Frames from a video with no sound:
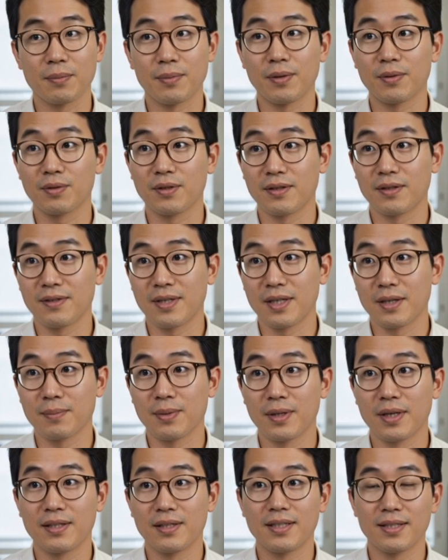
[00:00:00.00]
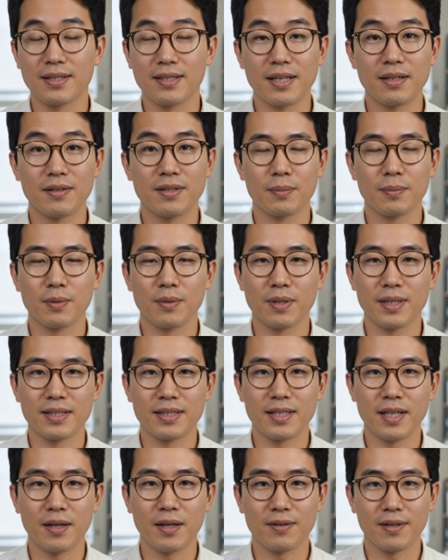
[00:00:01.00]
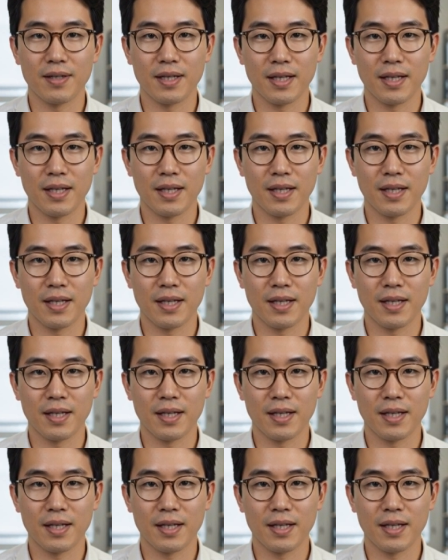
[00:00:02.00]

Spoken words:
moon's fingerprint instead of the moon itself,